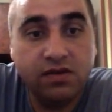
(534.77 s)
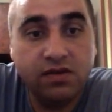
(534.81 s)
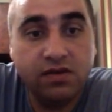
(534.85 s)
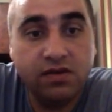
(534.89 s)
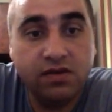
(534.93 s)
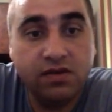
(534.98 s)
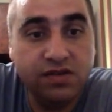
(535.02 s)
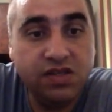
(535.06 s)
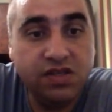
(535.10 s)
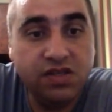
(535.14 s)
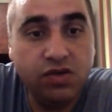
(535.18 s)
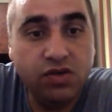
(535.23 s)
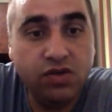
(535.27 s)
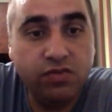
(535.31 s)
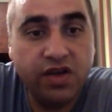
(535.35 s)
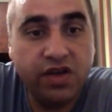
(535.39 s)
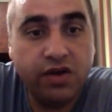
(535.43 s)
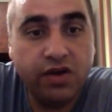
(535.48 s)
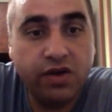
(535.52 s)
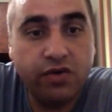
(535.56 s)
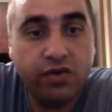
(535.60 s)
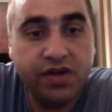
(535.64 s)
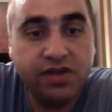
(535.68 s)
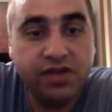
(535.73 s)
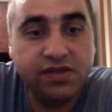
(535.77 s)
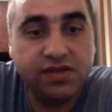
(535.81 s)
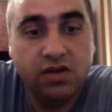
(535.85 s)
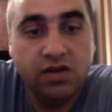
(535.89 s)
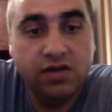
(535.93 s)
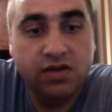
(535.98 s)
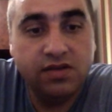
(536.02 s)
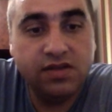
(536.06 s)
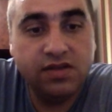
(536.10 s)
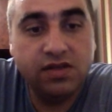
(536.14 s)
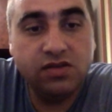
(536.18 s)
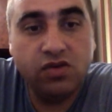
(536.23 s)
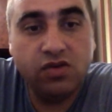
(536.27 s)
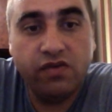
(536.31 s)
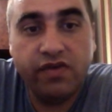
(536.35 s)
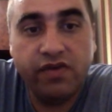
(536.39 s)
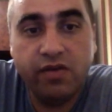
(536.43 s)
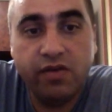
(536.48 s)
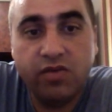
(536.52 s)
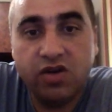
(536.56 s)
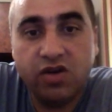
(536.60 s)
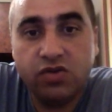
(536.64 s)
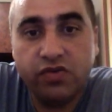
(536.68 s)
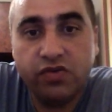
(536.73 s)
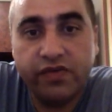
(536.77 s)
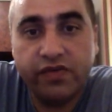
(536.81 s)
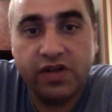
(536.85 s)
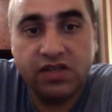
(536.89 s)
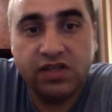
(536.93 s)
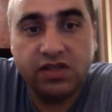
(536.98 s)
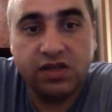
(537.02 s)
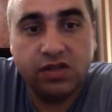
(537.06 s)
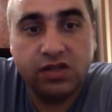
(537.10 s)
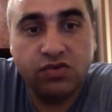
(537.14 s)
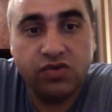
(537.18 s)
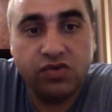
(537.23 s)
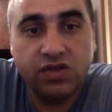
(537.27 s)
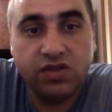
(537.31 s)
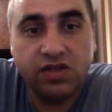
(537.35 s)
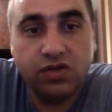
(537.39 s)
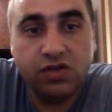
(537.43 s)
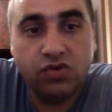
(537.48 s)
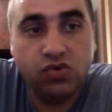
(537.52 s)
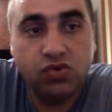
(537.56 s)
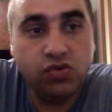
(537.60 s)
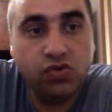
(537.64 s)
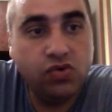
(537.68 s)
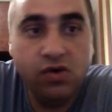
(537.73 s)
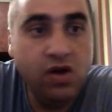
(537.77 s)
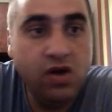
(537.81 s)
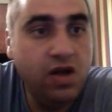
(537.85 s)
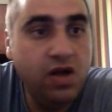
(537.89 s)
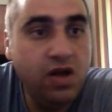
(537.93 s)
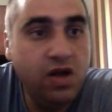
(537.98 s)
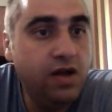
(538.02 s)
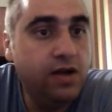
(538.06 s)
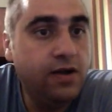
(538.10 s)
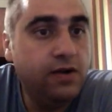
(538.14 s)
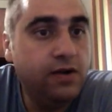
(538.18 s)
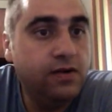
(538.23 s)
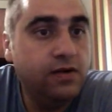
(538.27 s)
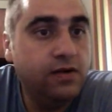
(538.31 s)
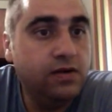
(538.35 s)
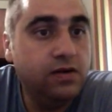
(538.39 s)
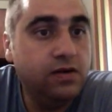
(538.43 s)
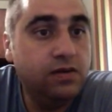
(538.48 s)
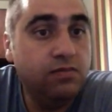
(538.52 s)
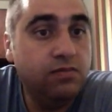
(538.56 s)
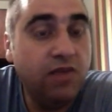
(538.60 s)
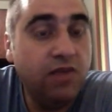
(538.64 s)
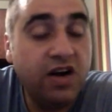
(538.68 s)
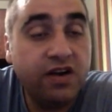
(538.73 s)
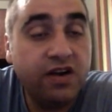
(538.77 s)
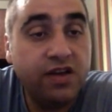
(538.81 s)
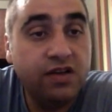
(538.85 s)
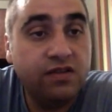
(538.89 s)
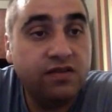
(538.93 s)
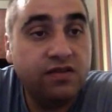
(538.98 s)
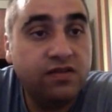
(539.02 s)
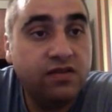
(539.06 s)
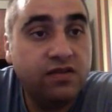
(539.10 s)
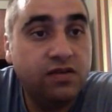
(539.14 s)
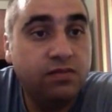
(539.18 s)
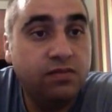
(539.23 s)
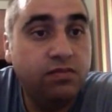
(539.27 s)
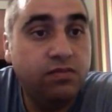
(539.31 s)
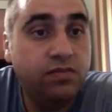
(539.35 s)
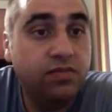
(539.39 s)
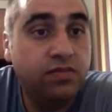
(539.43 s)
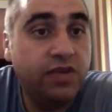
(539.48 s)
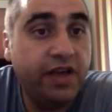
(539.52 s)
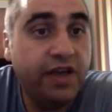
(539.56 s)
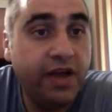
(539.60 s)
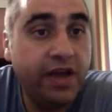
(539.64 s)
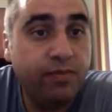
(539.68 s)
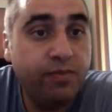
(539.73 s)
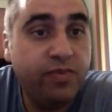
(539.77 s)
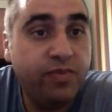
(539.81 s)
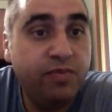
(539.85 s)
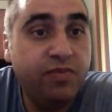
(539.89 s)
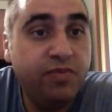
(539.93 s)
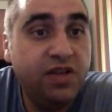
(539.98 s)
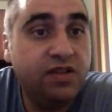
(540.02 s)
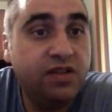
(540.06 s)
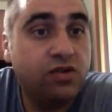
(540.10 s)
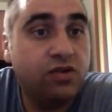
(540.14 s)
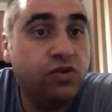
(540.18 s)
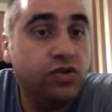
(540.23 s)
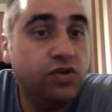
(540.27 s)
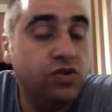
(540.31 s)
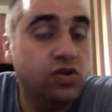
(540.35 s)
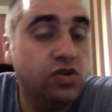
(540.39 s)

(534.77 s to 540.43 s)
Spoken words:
continuum increase since November 2022. Market cap Bitcoin